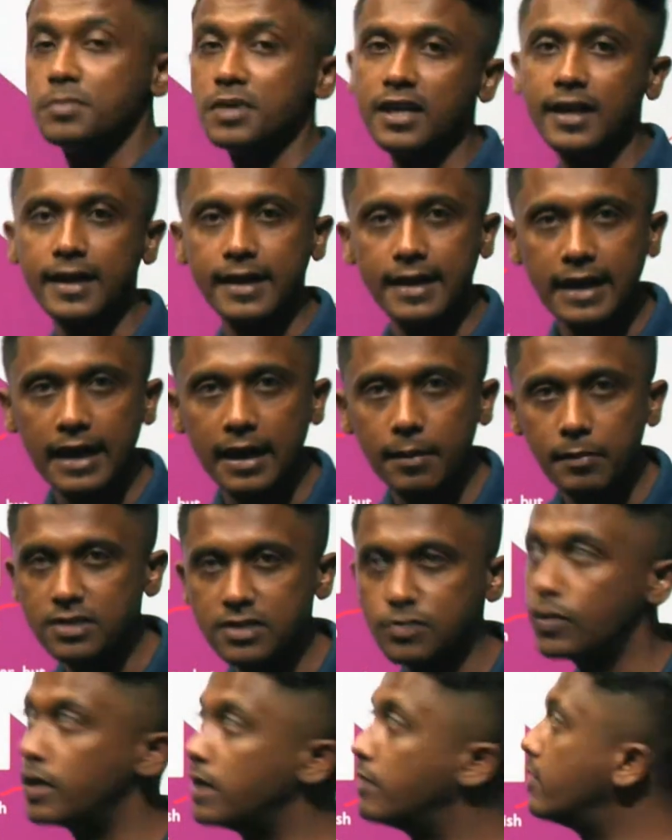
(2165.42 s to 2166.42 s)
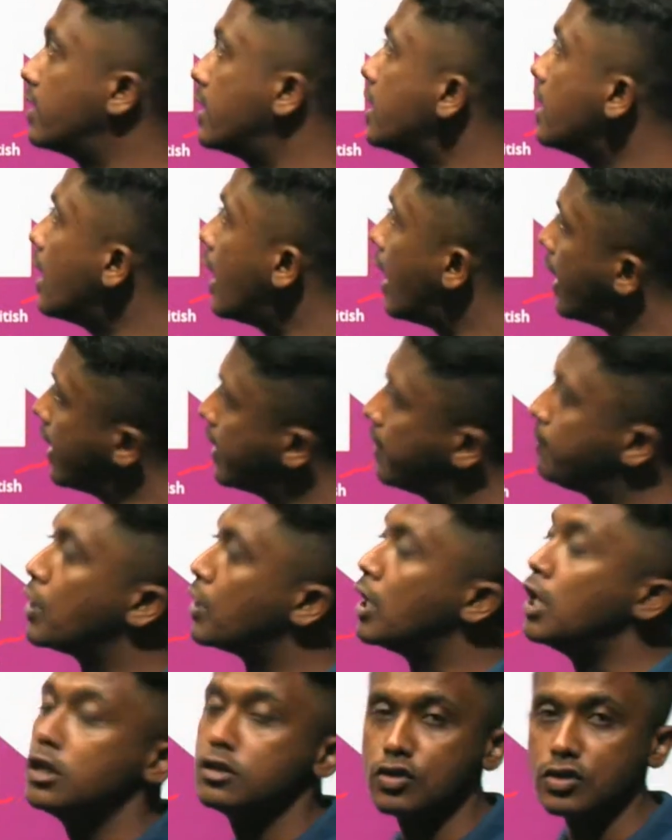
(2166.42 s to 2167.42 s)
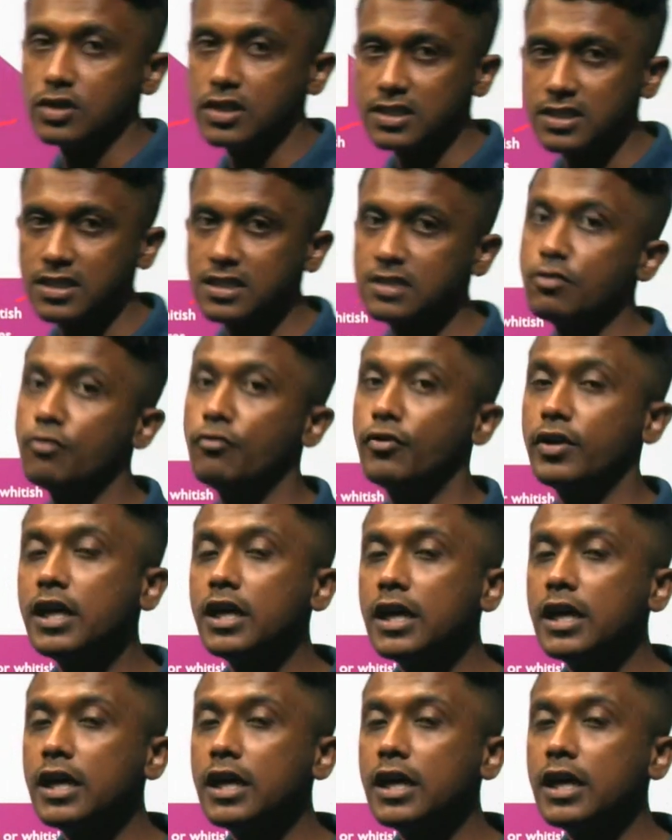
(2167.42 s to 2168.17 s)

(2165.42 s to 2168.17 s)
reticulum is very, very high. So this is a very